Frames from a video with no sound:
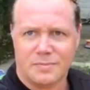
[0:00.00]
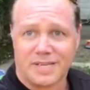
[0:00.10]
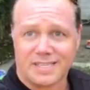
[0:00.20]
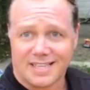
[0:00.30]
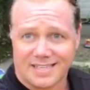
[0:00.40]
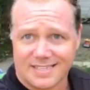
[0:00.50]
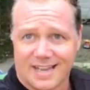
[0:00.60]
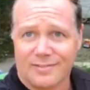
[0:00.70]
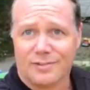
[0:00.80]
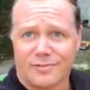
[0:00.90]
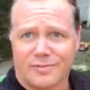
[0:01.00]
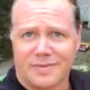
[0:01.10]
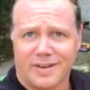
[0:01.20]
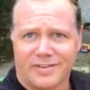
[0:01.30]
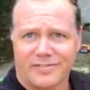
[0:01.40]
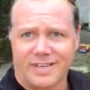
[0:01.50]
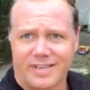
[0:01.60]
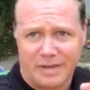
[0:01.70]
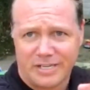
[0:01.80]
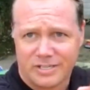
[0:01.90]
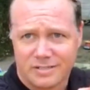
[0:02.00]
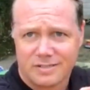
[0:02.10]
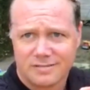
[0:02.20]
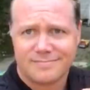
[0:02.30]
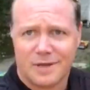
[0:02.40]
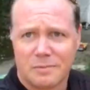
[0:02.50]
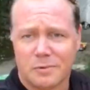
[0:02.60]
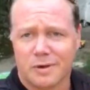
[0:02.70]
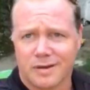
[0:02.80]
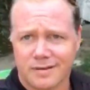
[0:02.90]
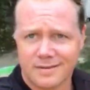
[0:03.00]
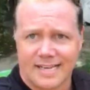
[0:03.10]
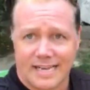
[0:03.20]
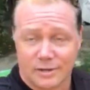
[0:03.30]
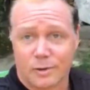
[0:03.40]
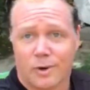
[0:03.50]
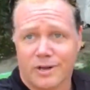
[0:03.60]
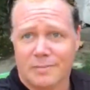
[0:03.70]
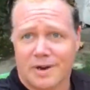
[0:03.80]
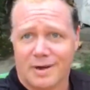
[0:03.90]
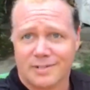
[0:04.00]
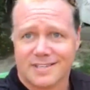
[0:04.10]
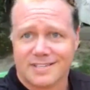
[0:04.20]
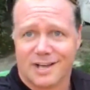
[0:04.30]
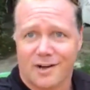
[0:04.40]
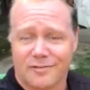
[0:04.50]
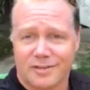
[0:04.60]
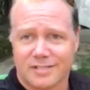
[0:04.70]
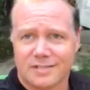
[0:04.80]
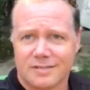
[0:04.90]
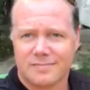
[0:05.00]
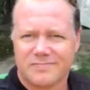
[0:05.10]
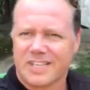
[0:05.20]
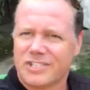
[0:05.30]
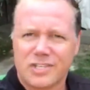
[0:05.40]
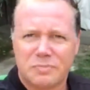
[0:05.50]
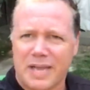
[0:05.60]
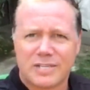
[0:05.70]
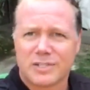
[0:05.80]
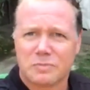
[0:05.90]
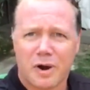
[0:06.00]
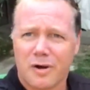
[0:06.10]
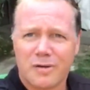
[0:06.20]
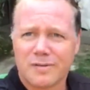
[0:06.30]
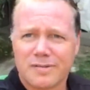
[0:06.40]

The biggest lesson I've learned from Gary Vee, patience, number one. And to quote him when I was in his office, it's just patience, bro.